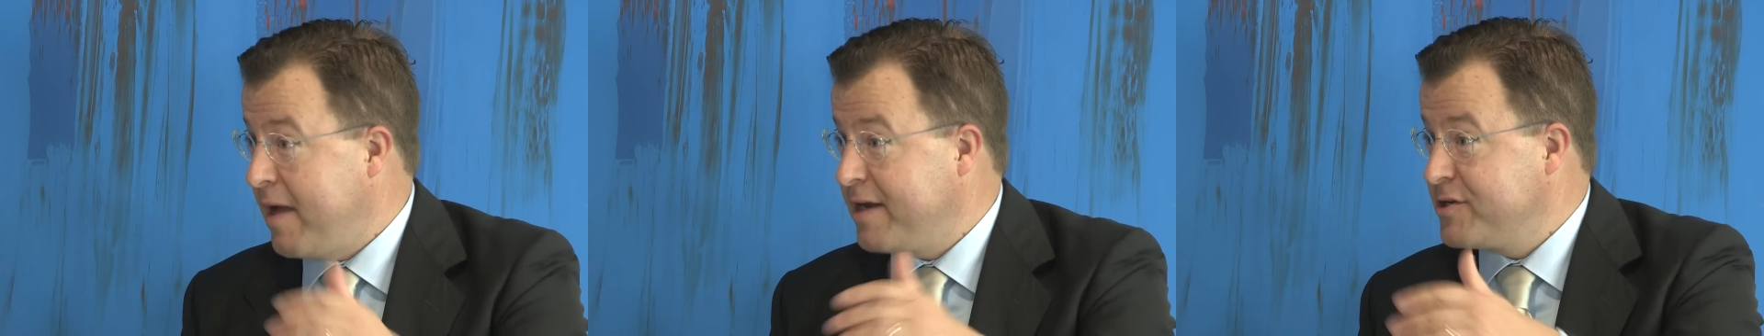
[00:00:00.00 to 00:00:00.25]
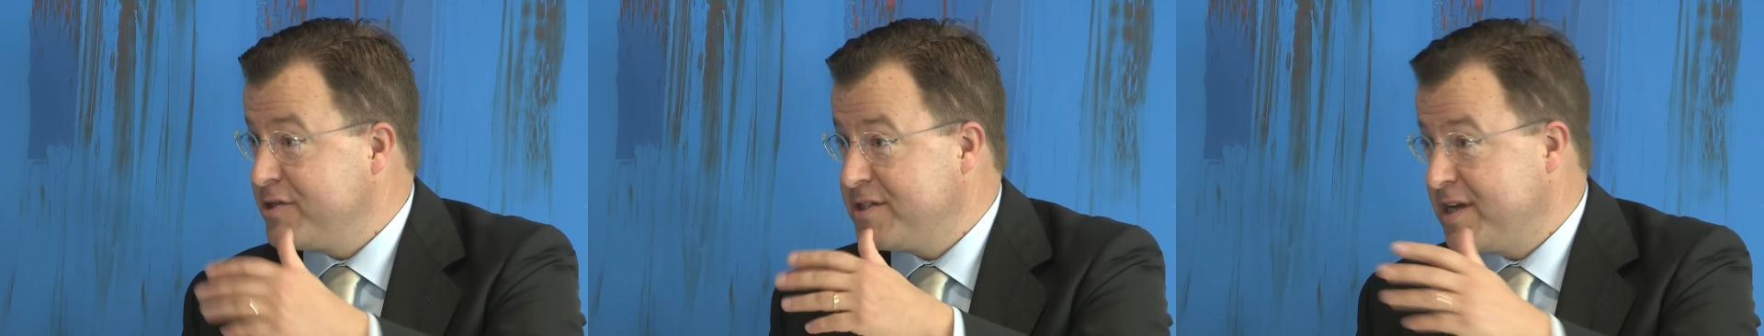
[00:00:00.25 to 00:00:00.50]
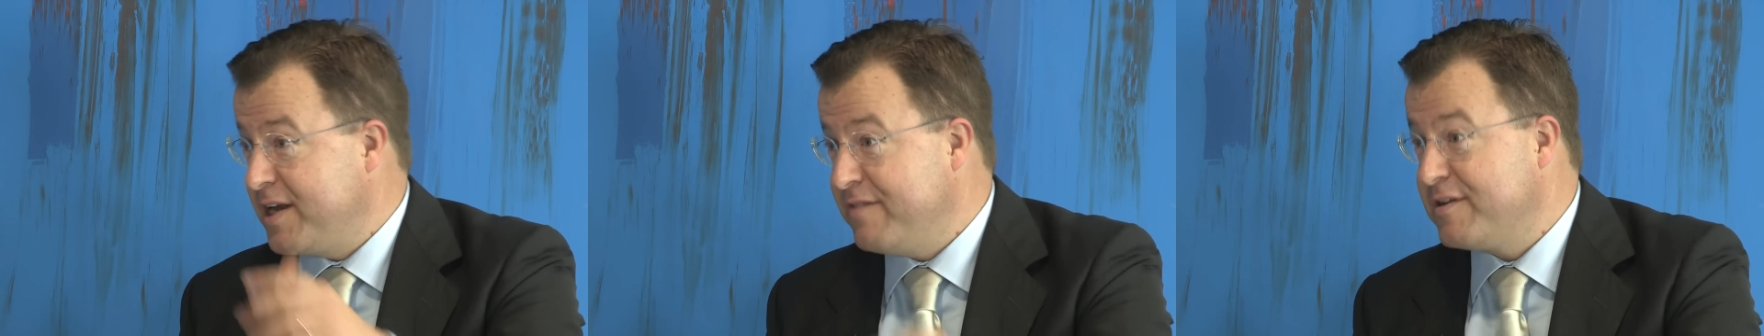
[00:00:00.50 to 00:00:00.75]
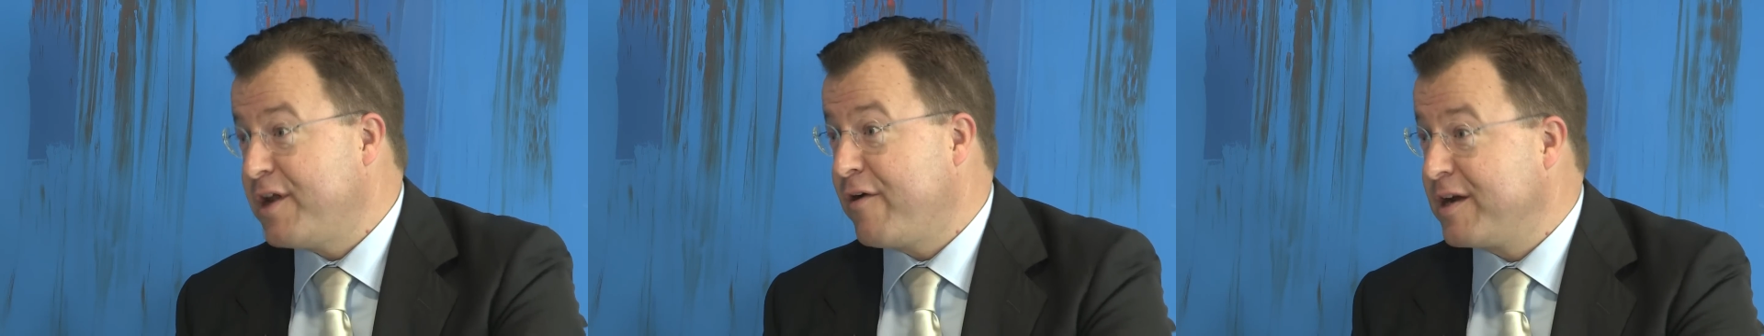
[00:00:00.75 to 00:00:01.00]
managers, and
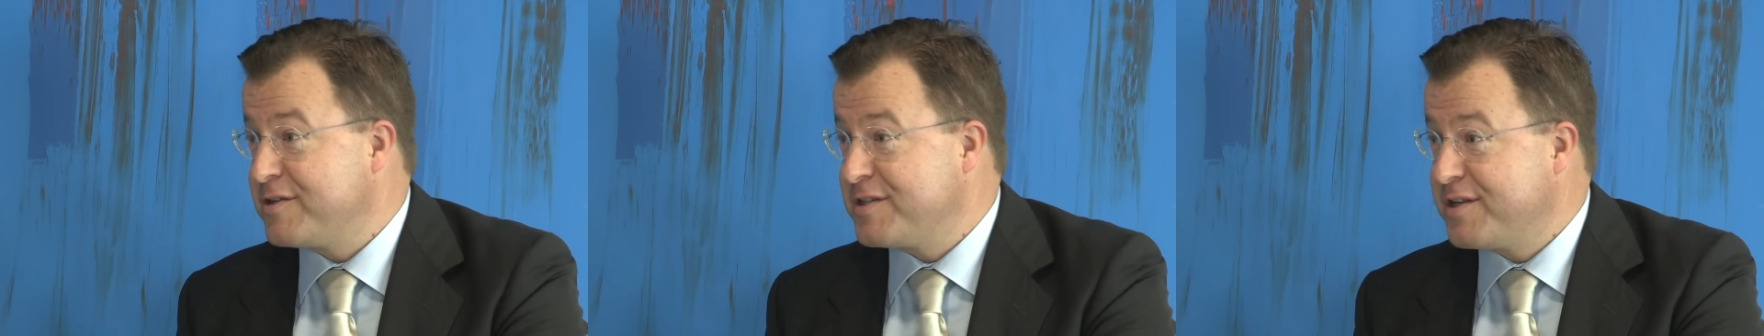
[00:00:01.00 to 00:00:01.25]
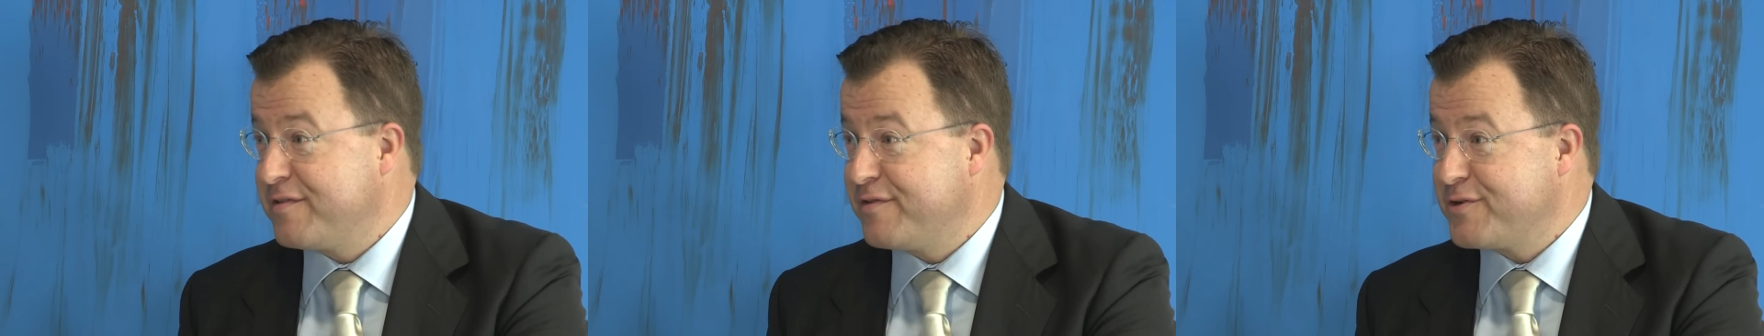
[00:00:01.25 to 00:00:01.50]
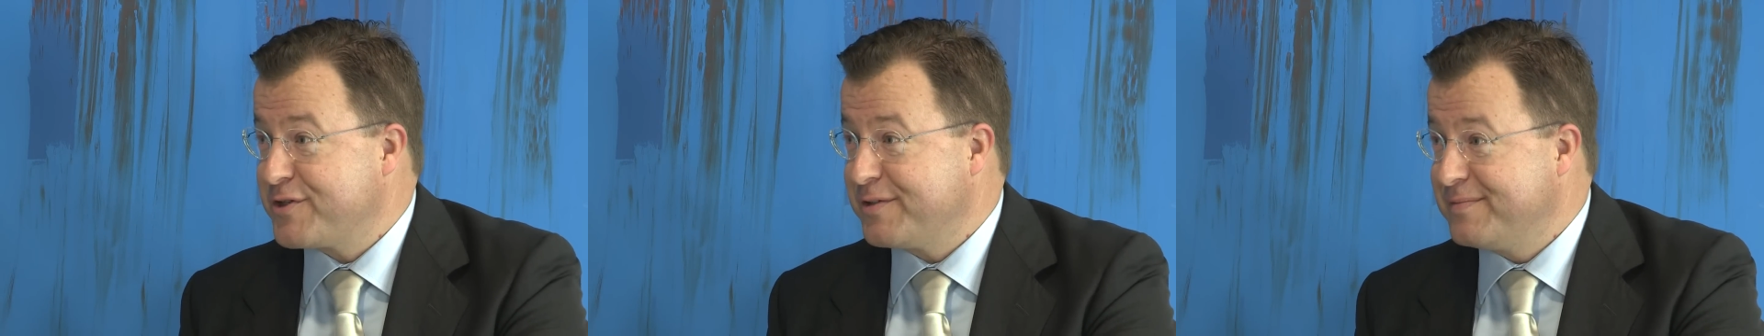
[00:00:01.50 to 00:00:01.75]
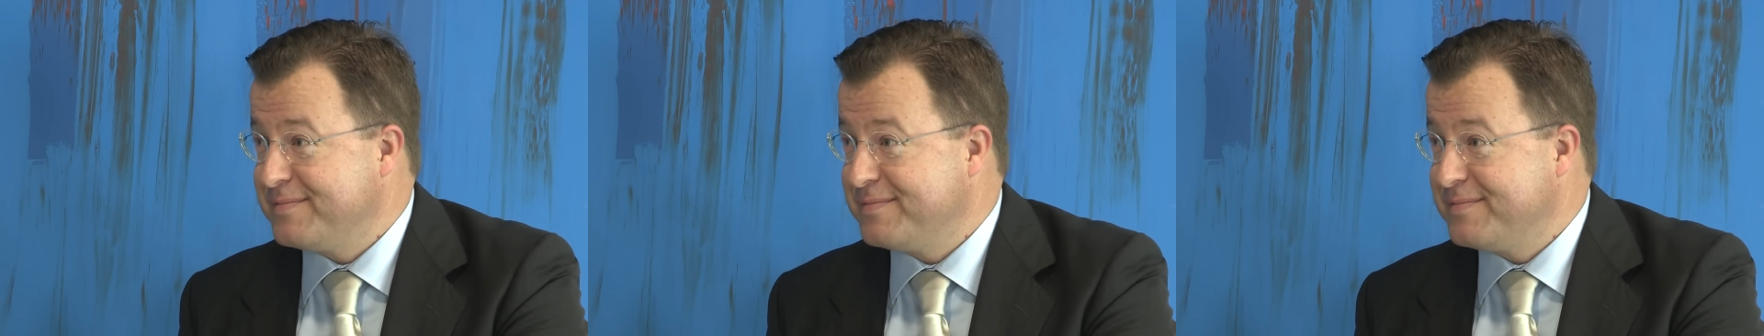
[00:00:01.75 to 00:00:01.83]
even directors in the future.